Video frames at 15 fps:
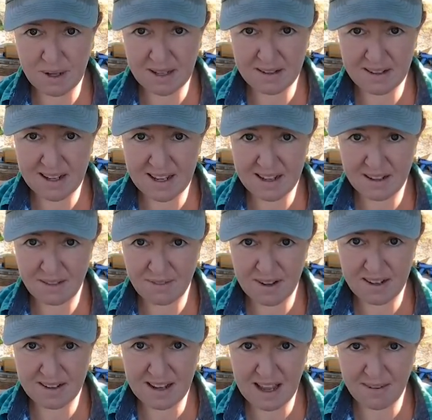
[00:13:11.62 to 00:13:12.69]
one and you
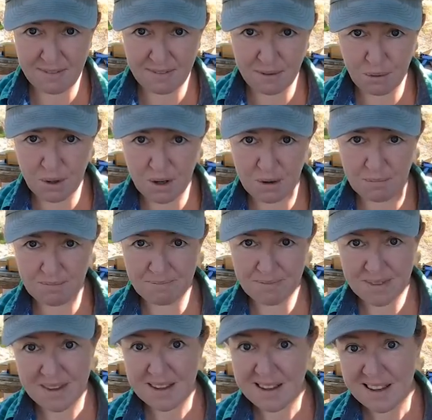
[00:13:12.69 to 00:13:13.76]
find half of a worm.
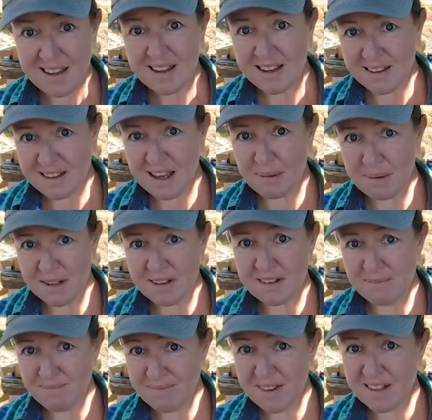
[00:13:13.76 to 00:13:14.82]
It's happened.
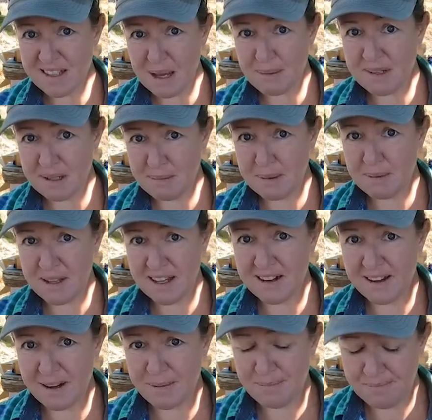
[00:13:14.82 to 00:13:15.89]
It's happened to people I
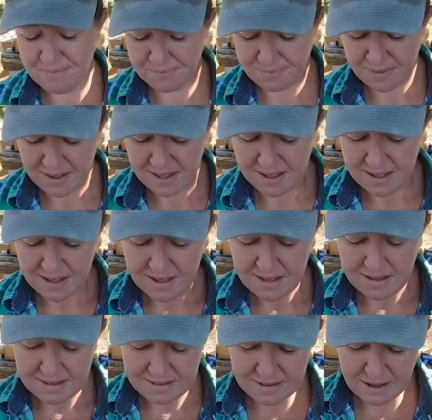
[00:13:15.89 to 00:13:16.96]
know.
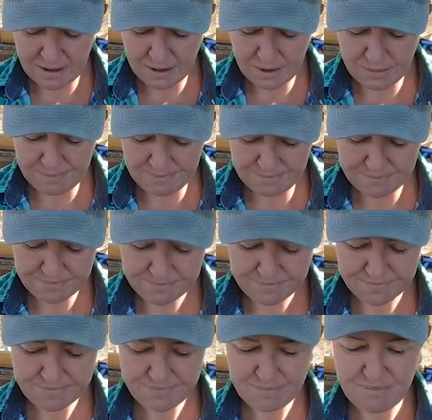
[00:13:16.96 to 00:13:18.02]
So,
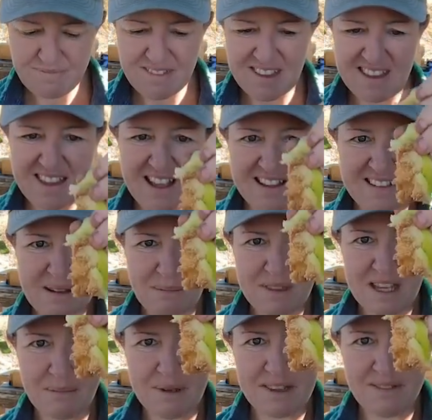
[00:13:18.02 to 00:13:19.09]
yeah,
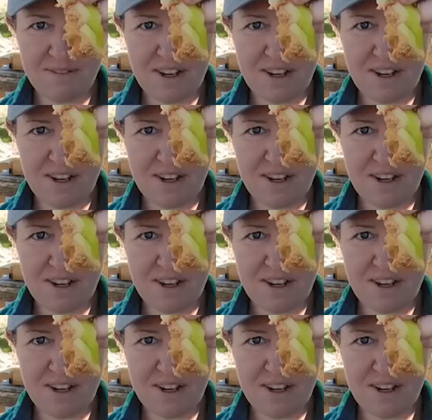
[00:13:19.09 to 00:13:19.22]
something about the